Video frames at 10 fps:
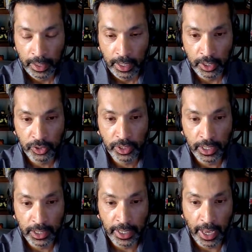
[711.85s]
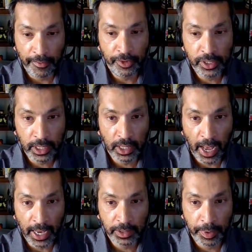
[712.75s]
interestingly, every single
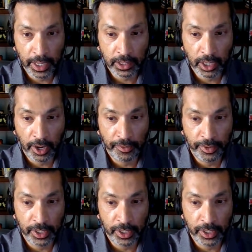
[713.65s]
aspect of